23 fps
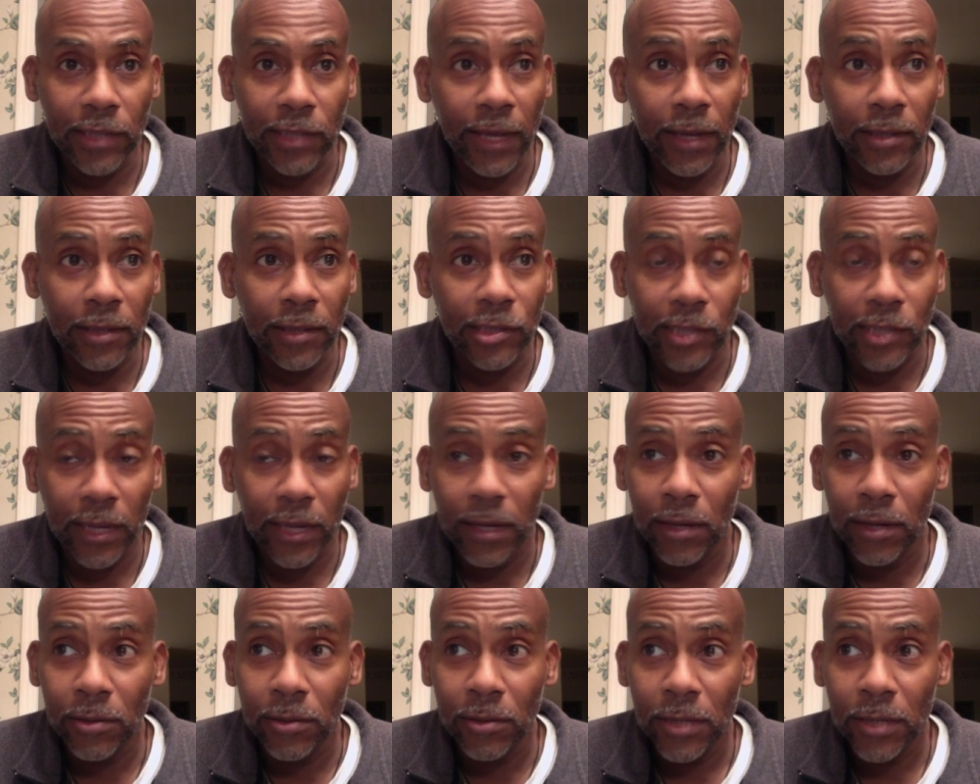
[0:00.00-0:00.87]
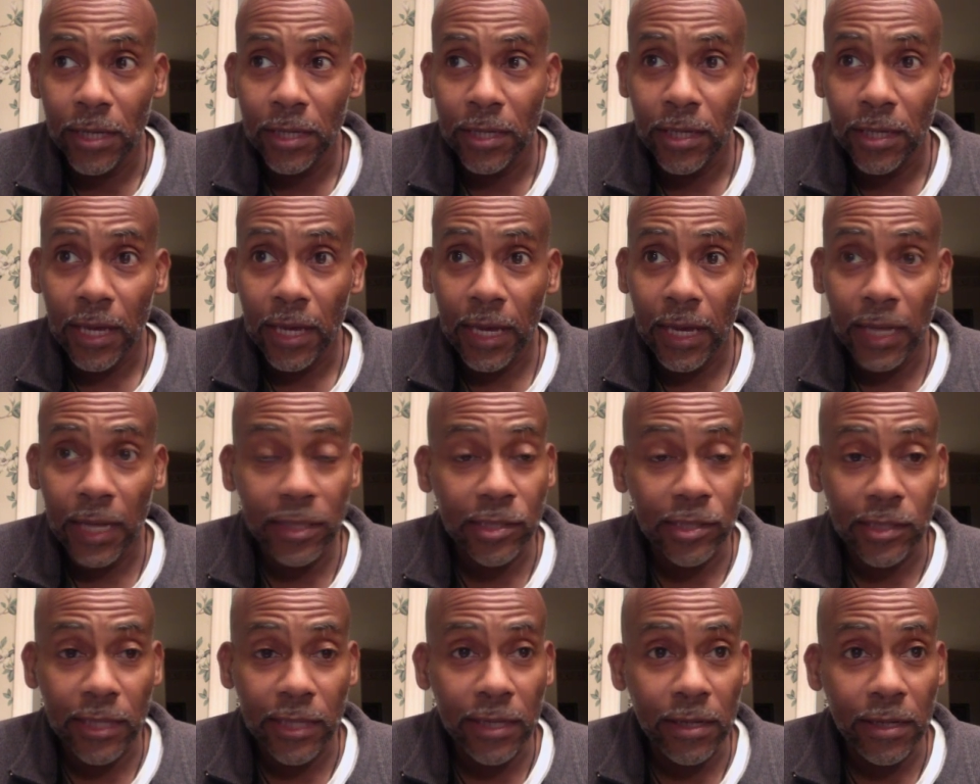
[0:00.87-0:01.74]
cell, it
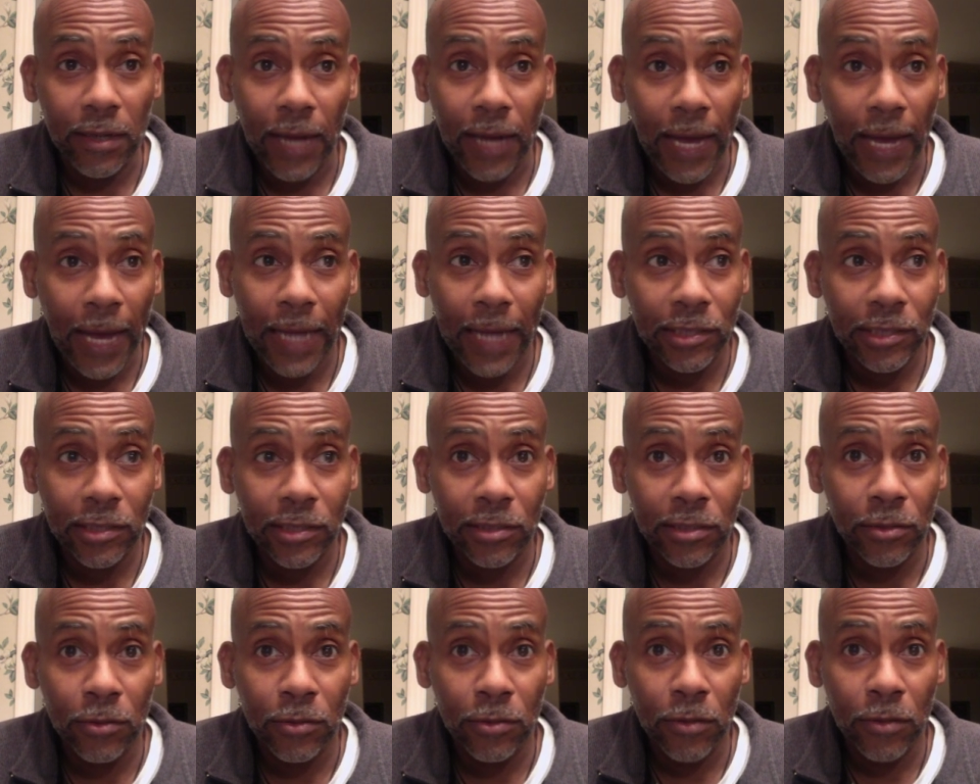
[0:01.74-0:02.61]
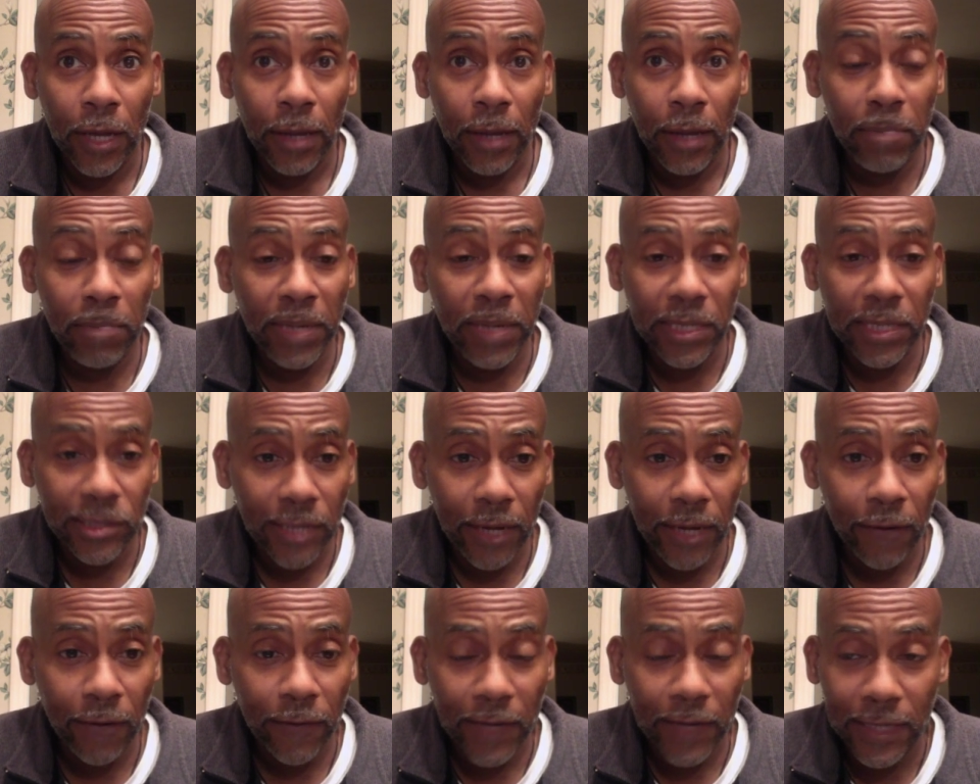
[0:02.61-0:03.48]
still has to be
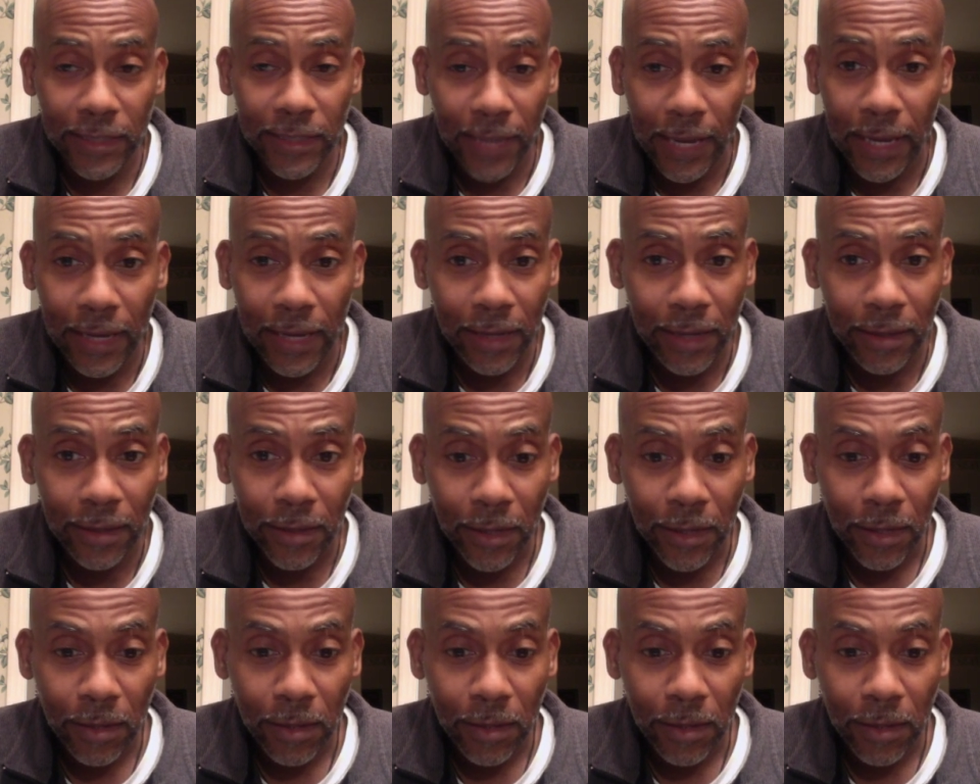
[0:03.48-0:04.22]
self-contained,